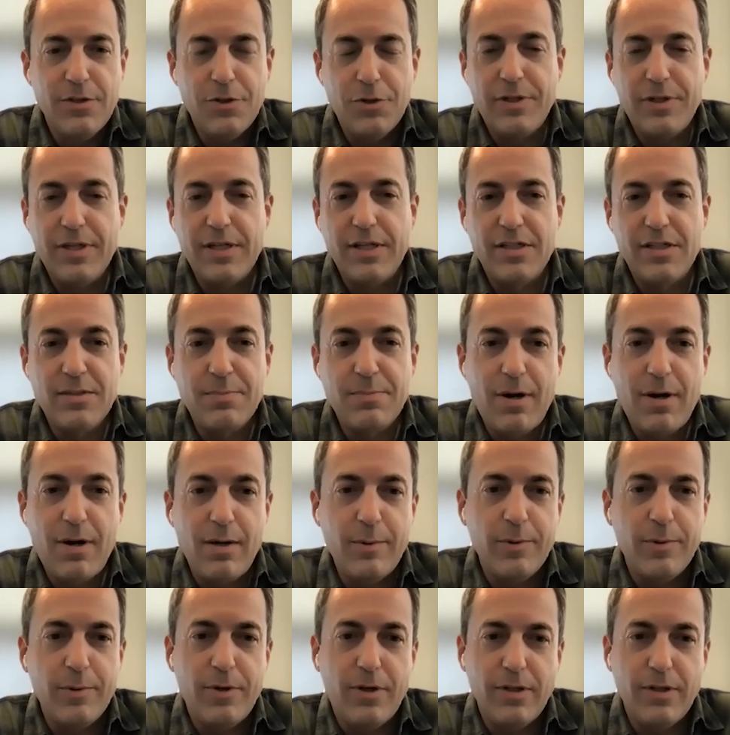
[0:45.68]
you can
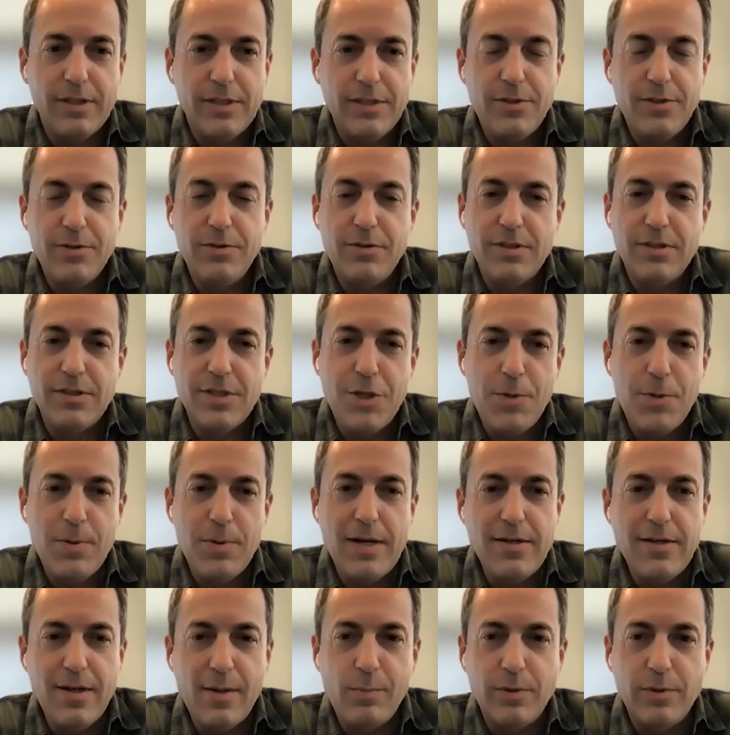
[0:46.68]
experiment with all these tools and you
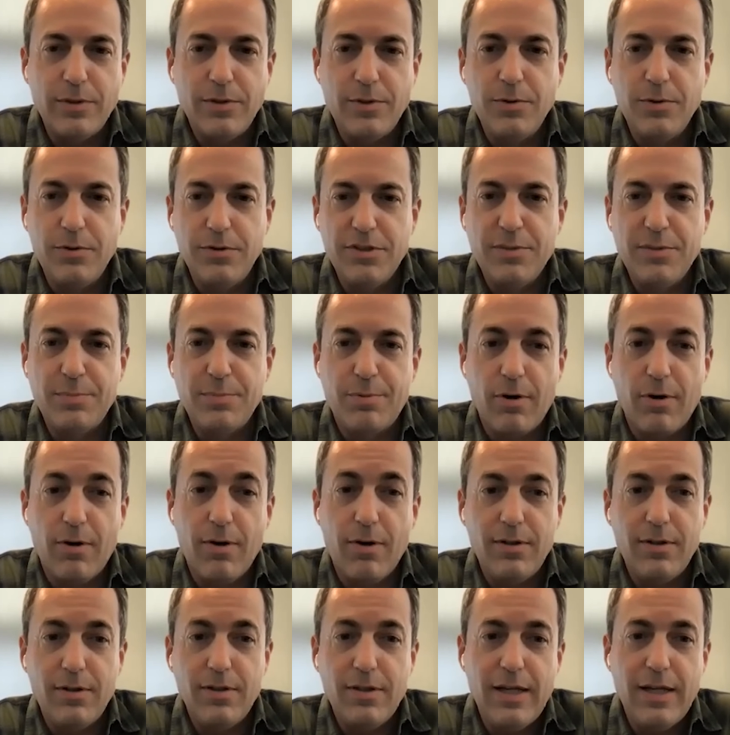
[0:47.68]
end up with tool
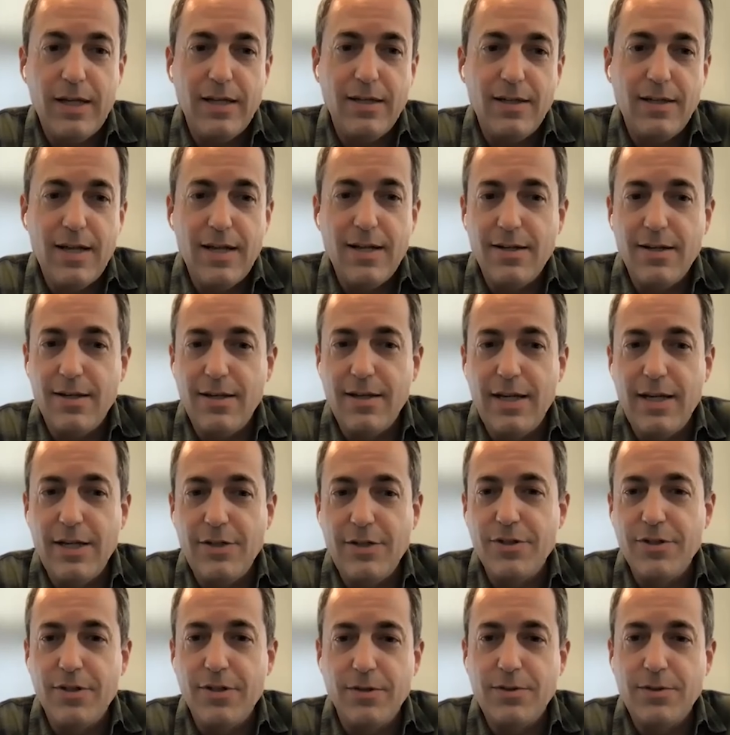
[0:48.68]
sprawl. And
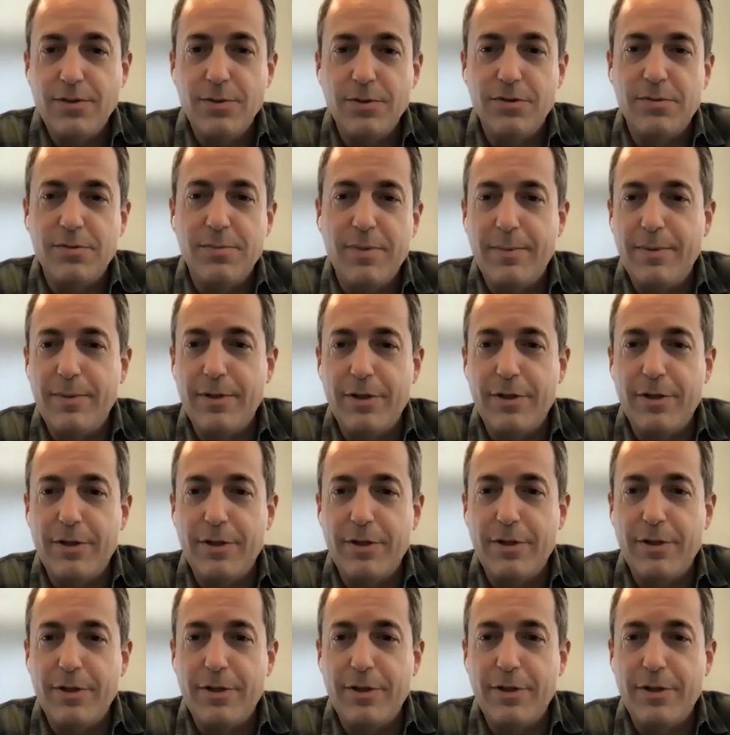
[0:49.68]
each of those tools may
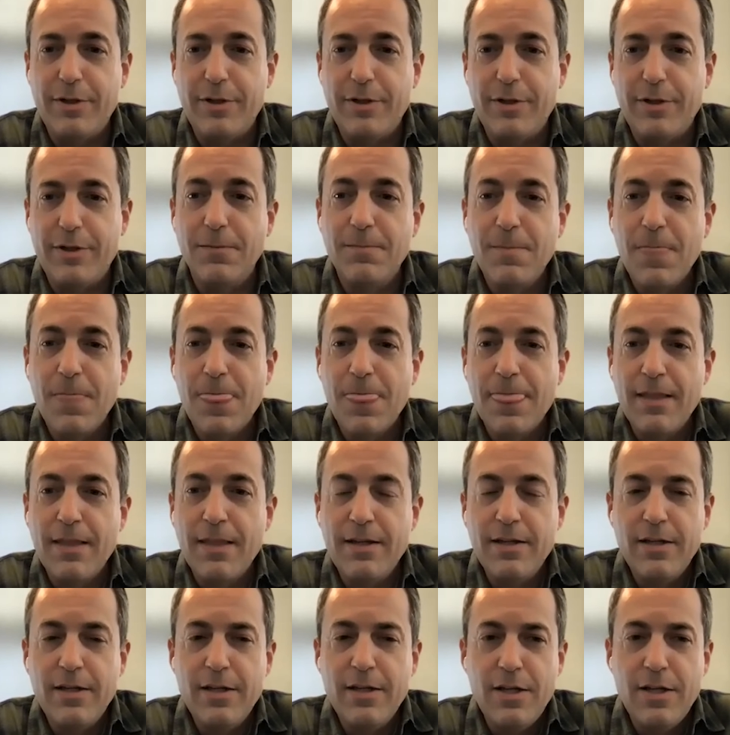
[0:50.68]
be great on their
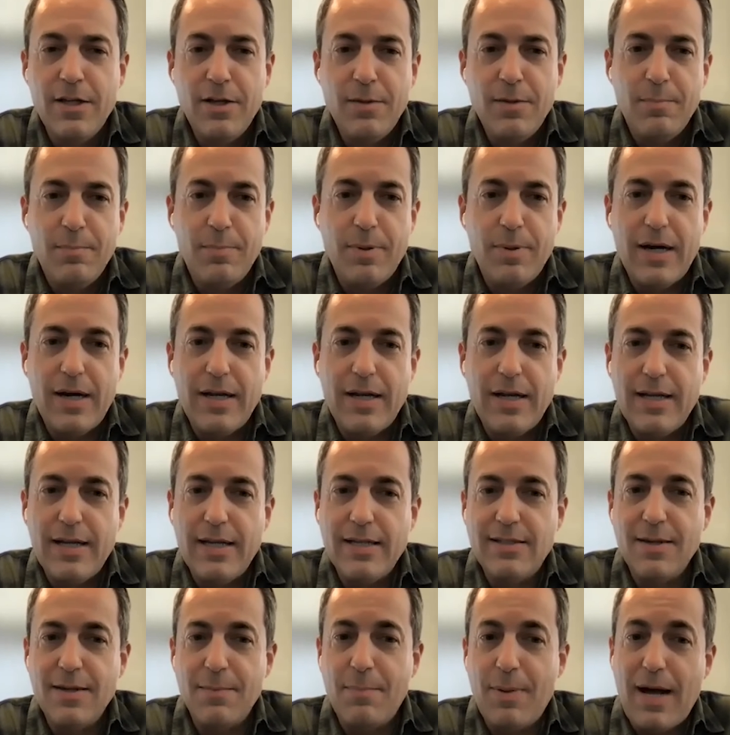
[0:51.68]
own, but it's
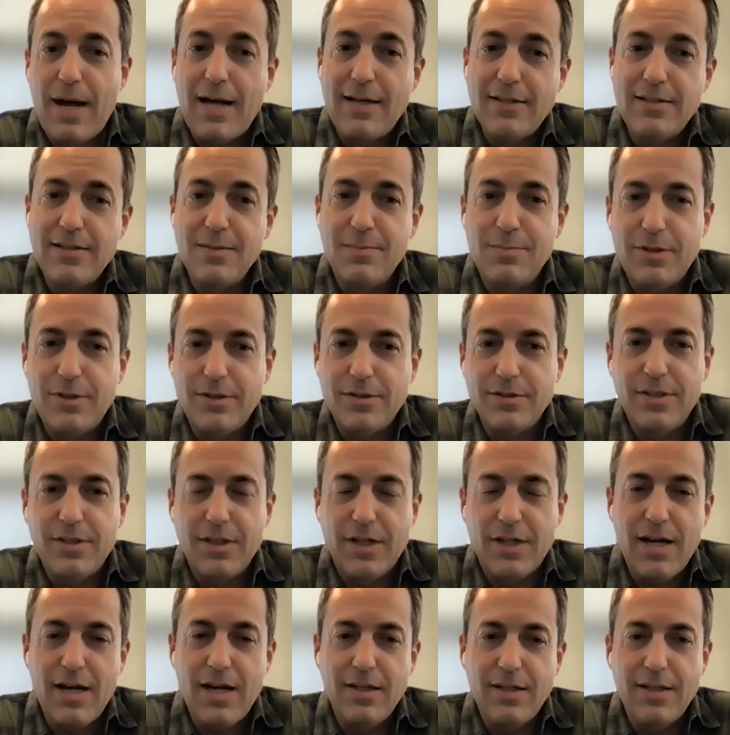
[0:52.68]
impossible to
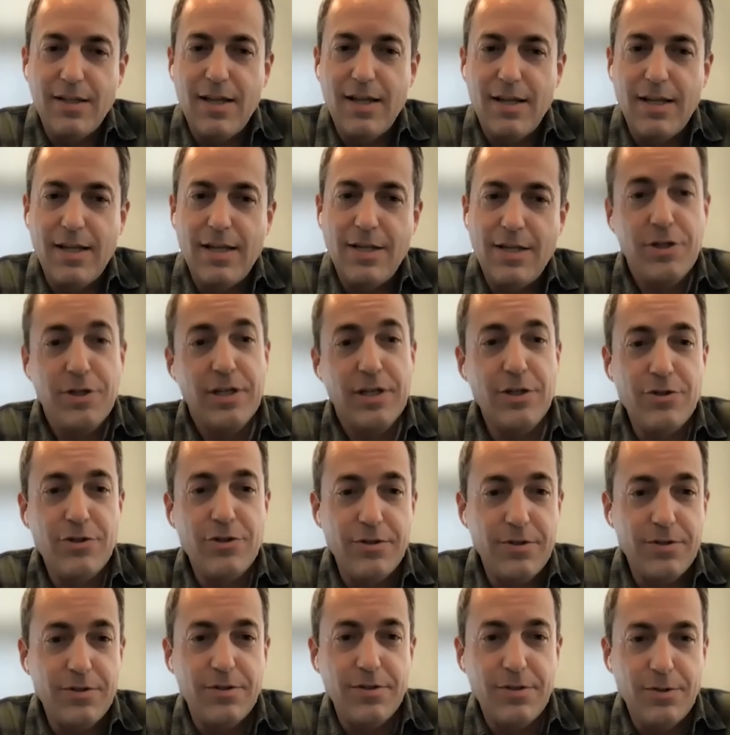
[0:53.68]
kind of then, and you can
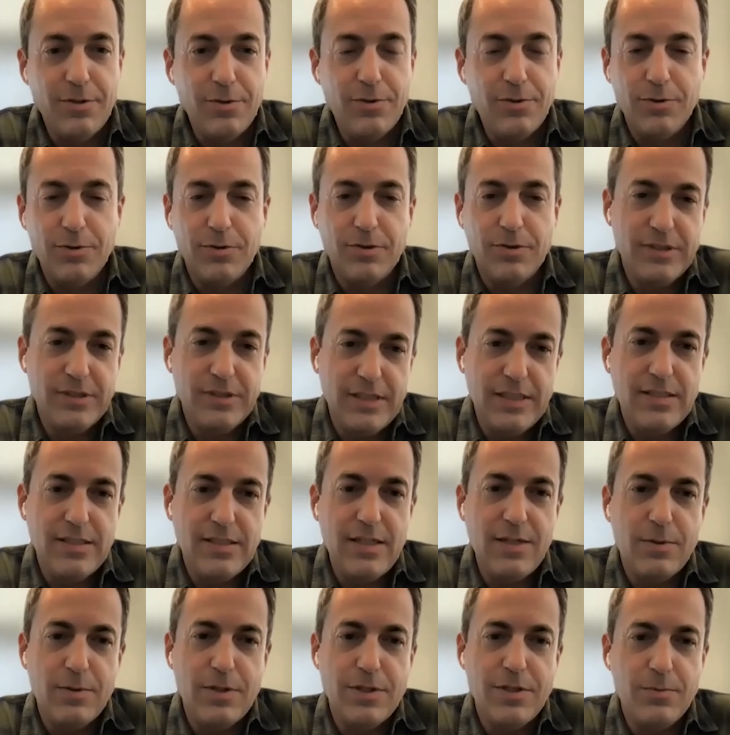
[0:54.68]
introduce new tools
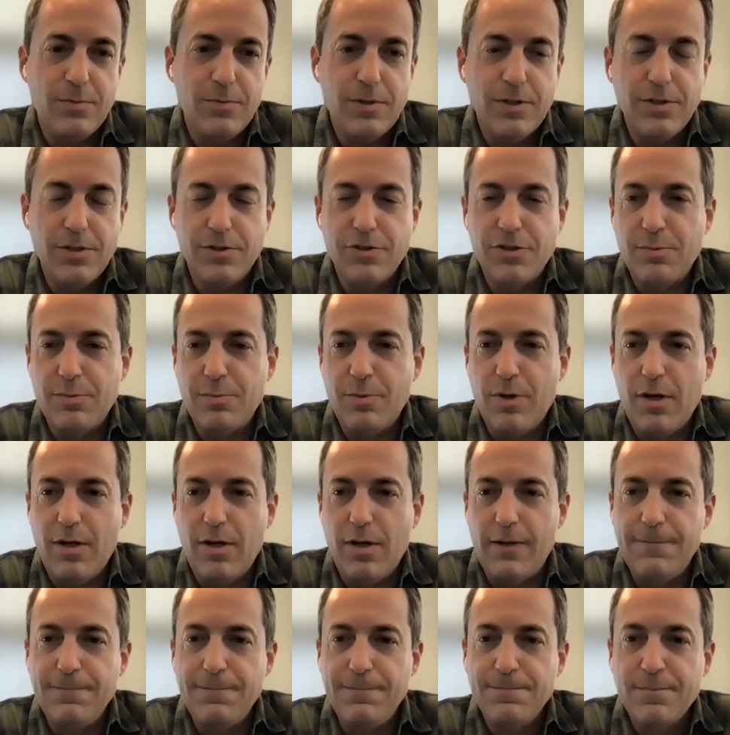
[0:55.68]
easy when you're
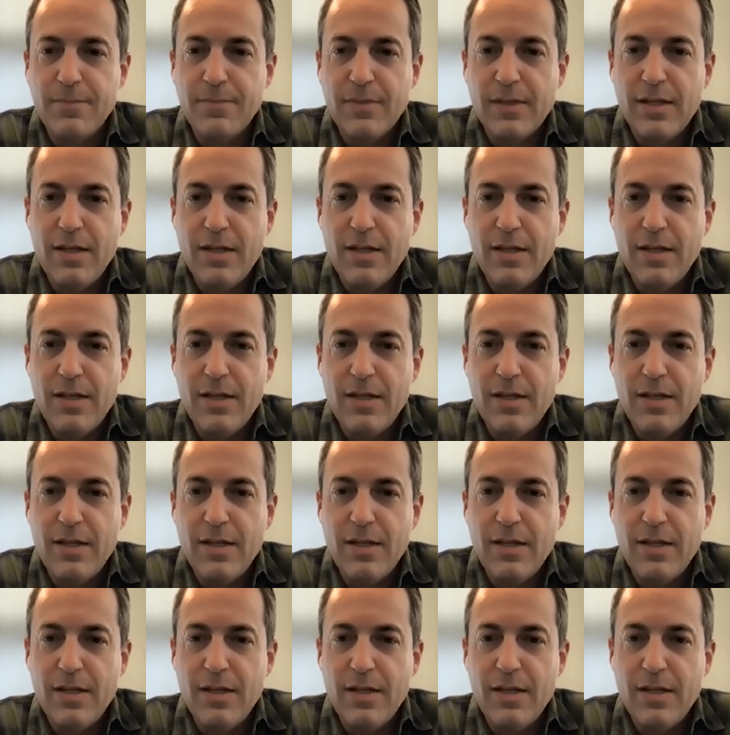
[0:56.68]
small.